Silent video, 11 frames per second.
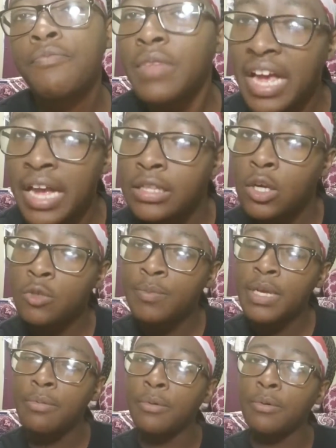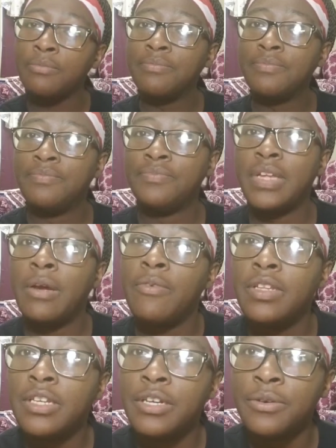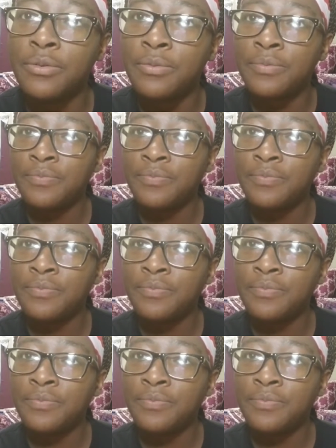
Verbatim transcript: I hate those people. I really do.